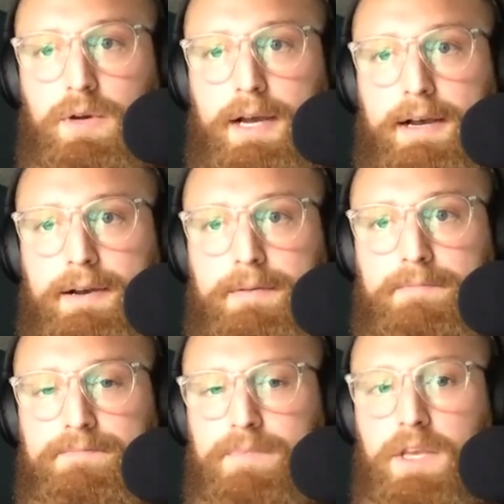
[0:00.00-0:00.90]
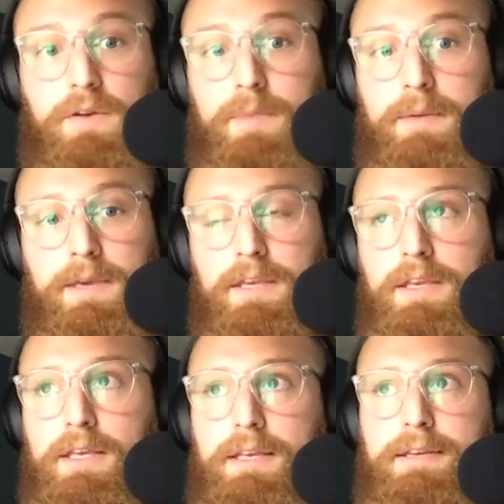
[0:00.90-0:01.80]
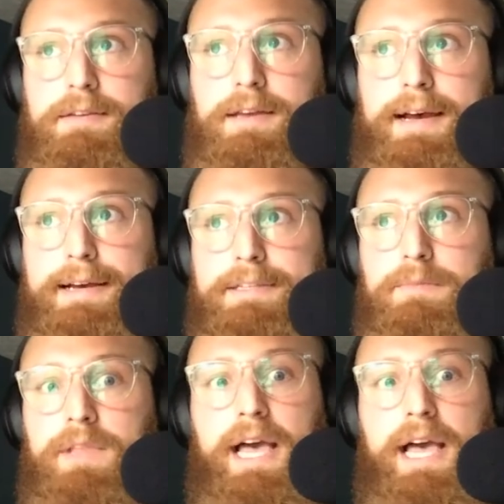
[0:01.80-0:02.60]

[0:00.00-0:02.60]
you know, maybe some